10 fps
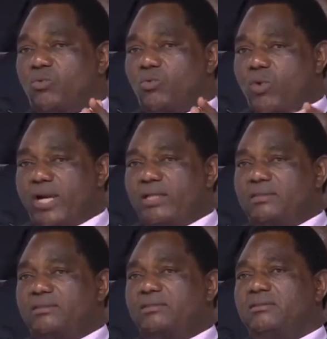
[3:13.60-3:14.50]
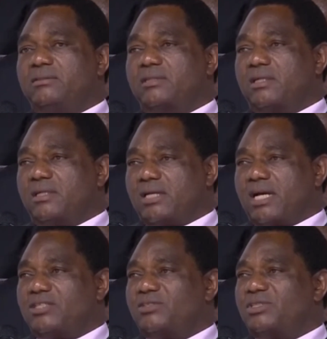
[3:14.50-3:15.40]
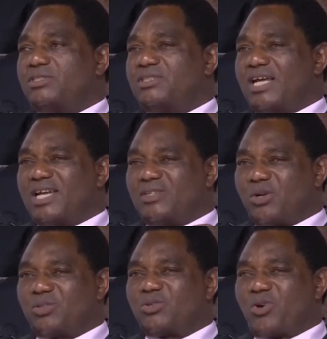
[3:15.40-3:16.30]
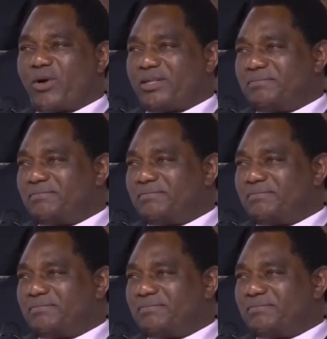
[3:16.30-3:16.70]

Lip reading: when countries are not growing